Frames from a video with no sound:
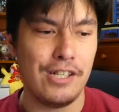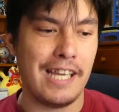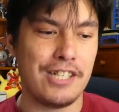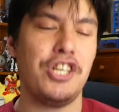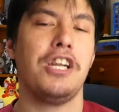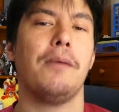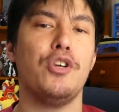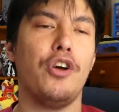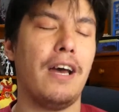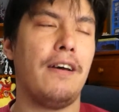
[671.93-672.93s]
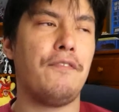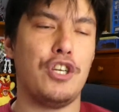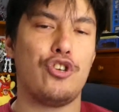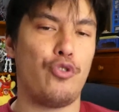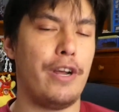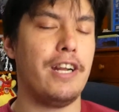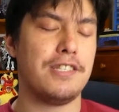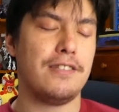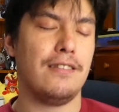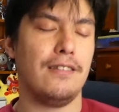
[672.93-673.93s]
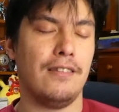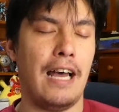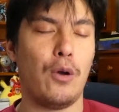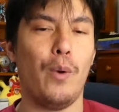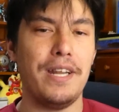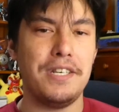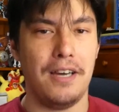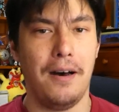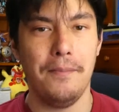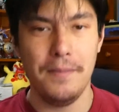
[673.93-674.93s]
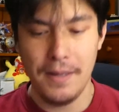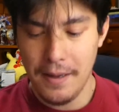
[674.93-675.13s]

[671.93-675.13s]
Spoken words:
like, GW, you don't have to treat us like we're dumb,